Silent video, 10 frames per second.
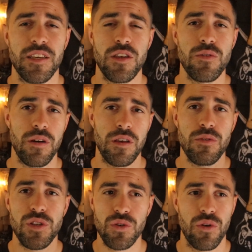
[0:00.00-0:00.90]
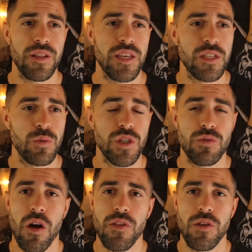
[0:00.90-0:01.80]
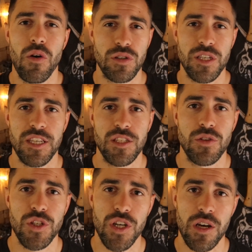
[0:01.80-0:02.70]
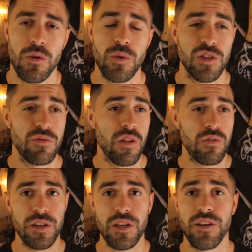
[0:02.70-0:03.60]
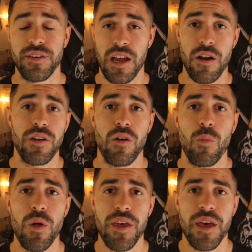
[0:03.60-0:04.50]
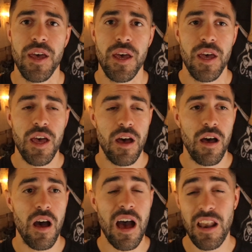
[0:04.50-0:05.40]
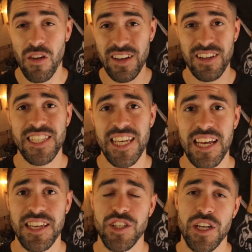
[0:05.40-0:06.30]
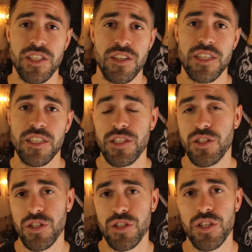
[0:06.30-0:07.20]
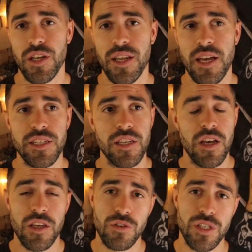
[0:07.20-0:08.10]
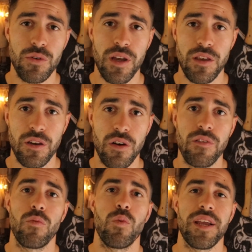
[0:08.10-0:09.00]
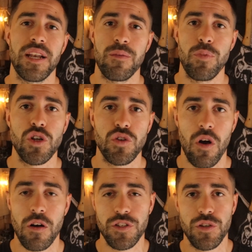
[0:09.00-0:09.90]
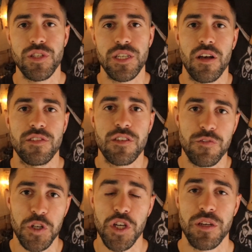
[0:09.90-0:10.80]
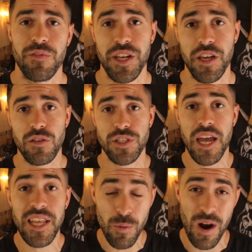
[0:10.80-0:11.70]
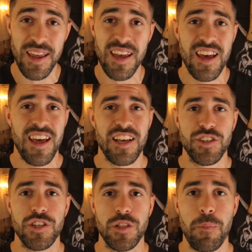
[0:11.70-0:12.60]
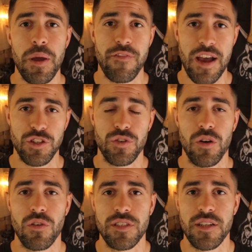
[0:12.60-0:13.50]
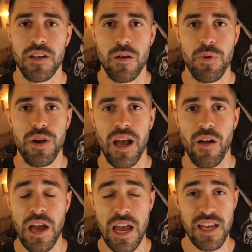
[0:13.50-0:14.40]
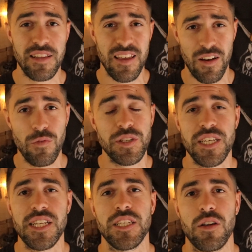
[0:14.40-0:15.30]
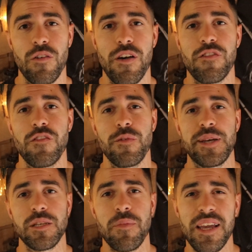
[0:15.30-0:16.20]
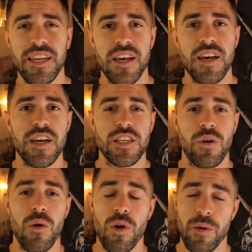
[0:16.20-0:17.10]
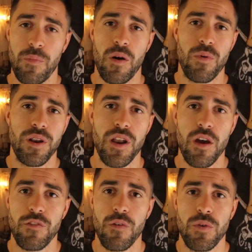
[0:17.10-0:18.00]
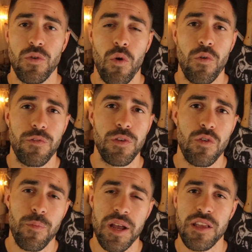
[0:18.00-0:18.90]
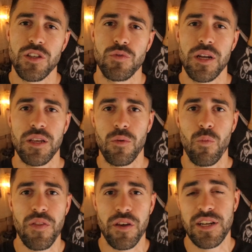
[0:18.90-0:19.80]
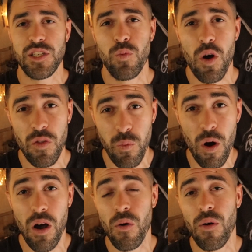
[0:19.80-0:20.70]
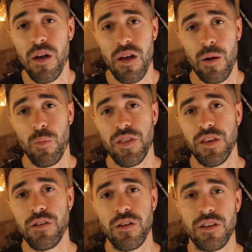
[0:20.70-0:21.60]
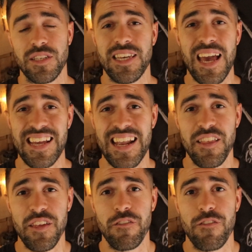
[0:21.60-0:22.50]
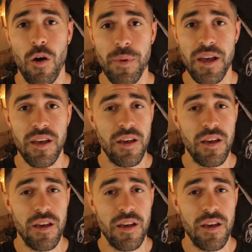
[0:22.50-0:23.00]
Are you enjoying this? Would you rather not see this on the channel? Would you rather I kind of carry on with it? Like I say, Shed Sundays is just Sundays. You'll still get your kind of weekly bushcraft, shooting, hunting, fishing videos anyway. It's just a bit of extra content that I'm putting out there. Obviously it is a lot of effort for me to make, so I want to know your opinions really on whether it's worthwhile and whether you guys are getting anything from it.